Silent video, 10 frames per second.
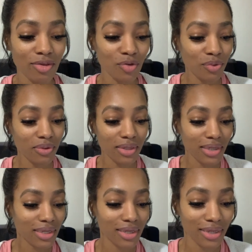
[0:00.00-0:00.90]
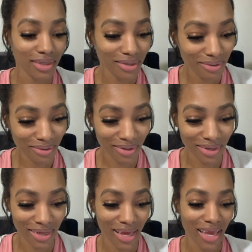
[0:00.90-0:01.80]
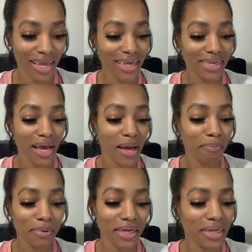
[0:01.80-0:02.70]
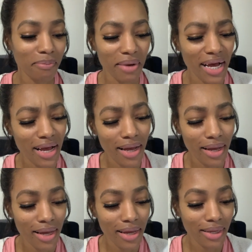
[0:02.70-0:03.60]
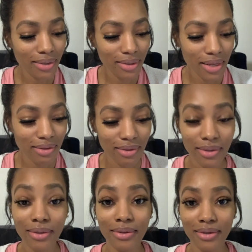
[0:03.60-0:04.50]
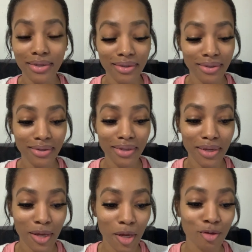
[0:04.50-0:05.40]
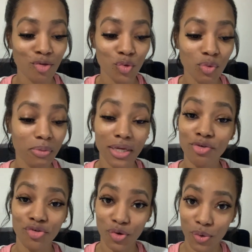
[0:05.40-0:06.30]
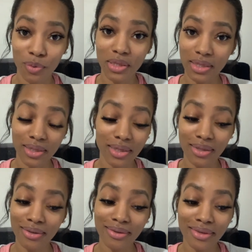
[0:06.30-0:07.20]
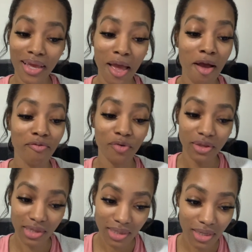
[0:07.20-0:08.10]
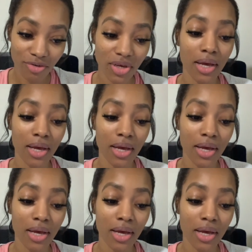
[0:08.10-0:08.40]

to the king, it had been my destiny to be chosen for such